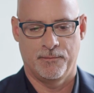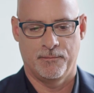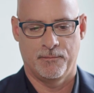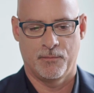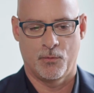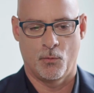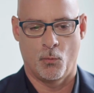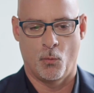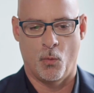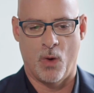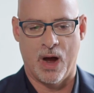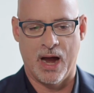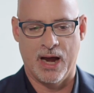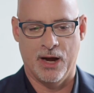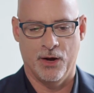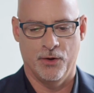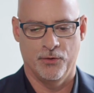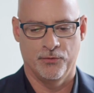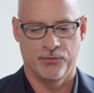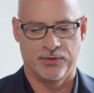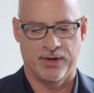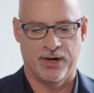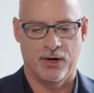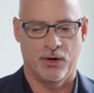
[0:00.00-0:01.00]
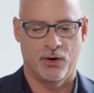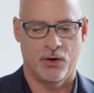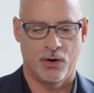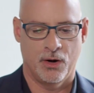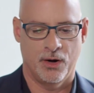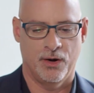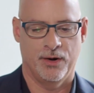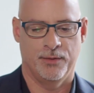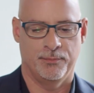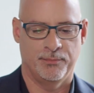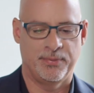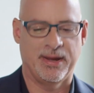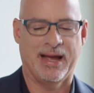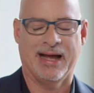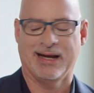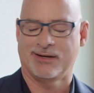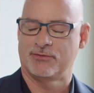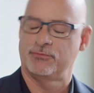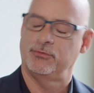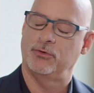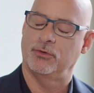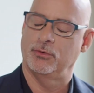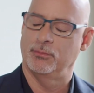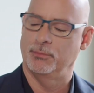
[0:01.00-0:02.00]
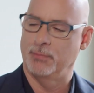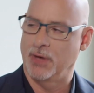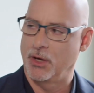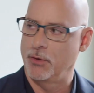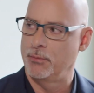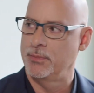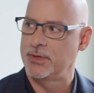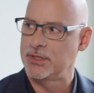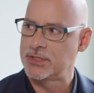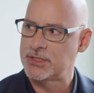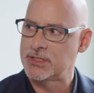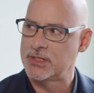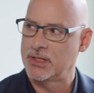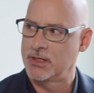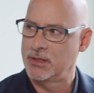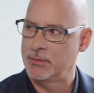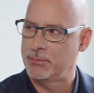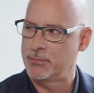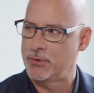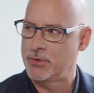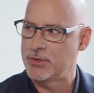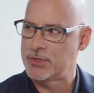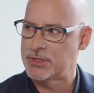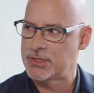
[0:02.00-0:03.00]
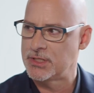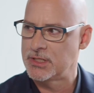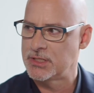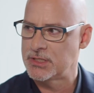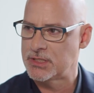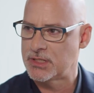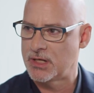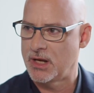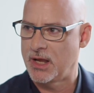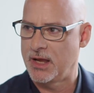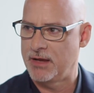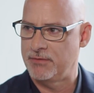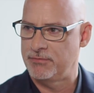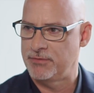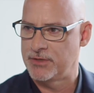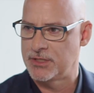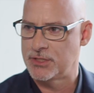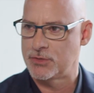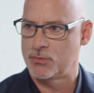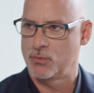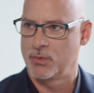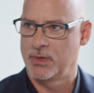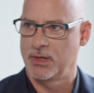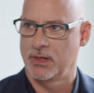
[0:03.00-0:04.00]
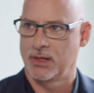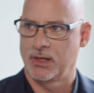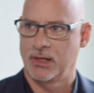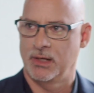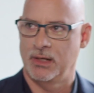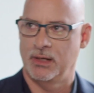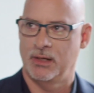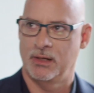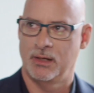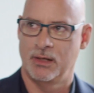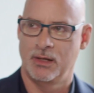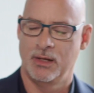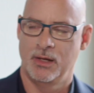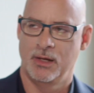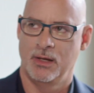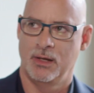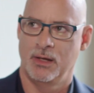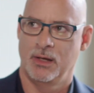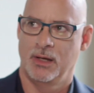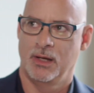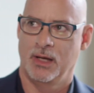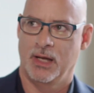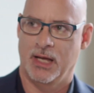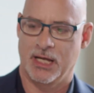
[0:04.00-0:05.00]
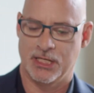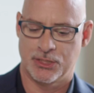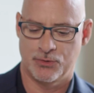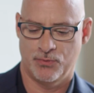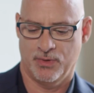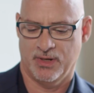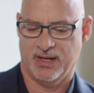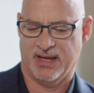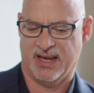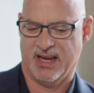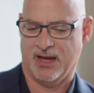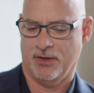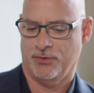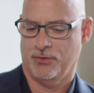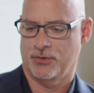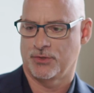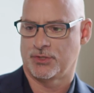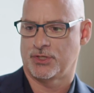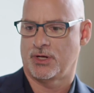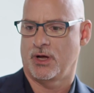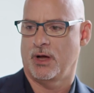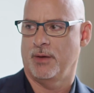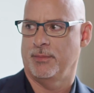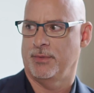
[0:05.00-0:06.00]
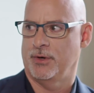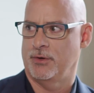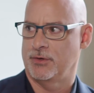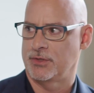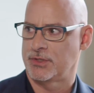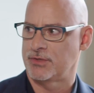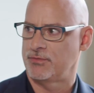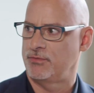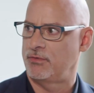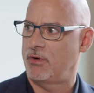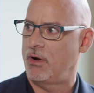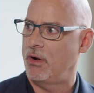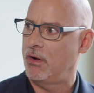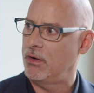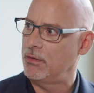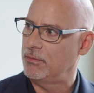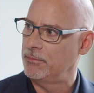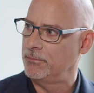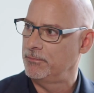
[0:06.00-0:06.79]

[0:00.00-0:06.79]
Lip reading: while there are impactful moments in a person's life, it's really how those dominoes fall.